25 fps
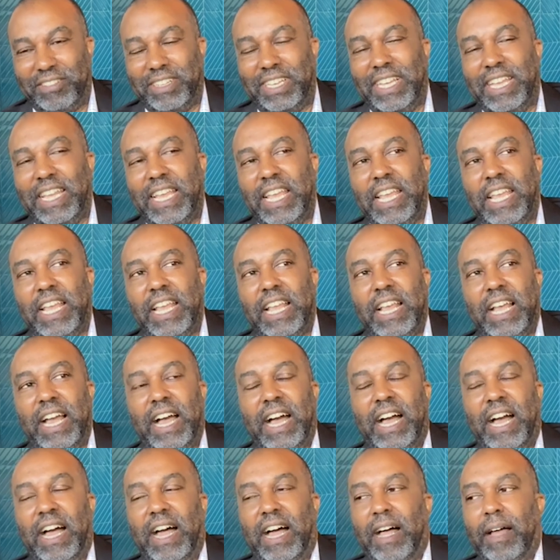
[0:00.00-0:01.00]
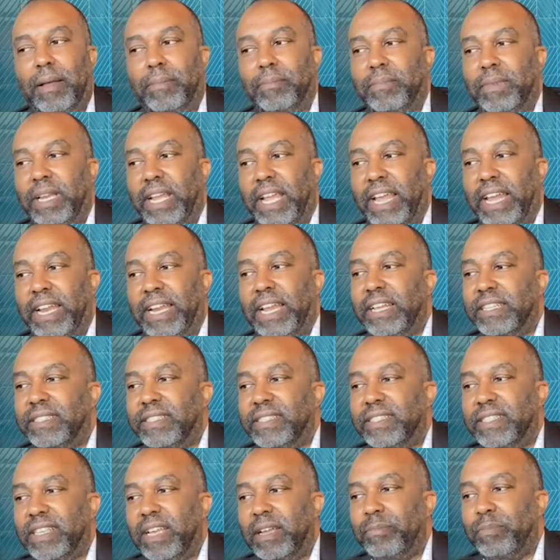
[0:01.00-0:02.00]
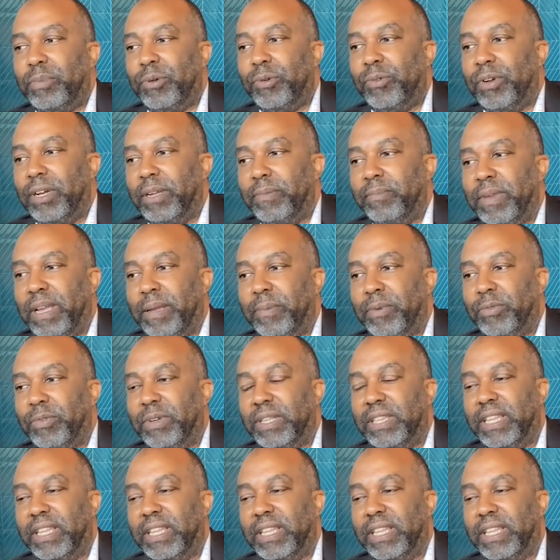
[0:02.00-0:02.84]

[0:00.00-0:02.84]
Yeah. And at some point, maybe